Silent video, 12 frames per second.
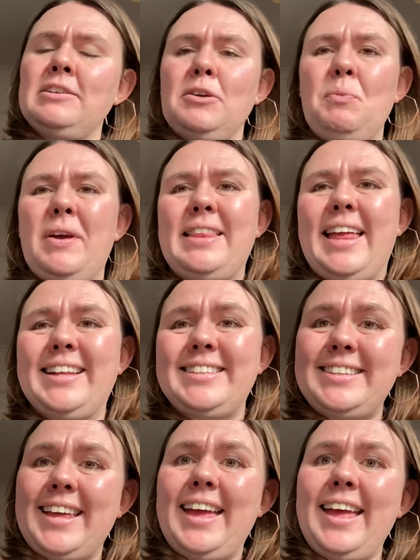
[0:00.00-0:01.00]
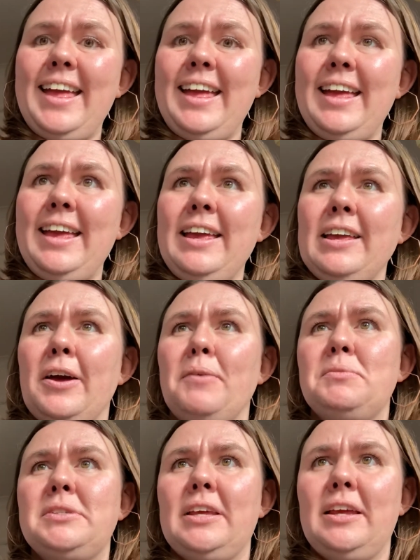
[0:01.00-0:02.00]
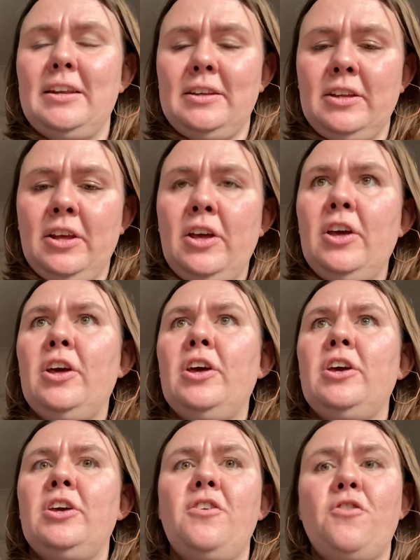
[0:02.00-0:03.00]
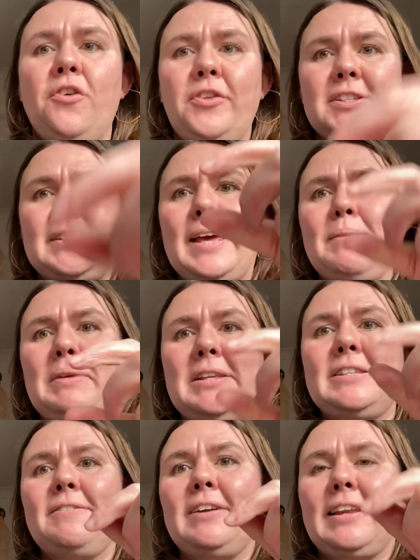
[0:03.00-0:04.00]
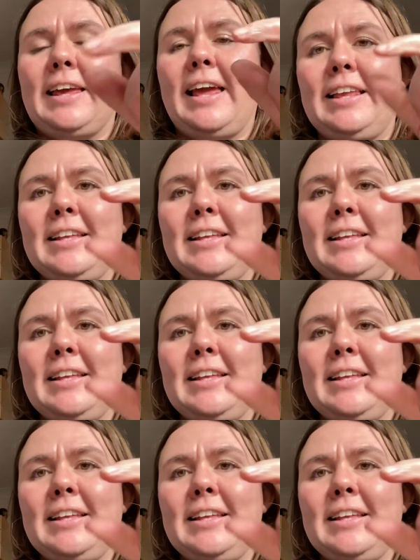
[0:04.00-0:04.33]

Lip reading: and when their day comes in, you've got the same interval again. You're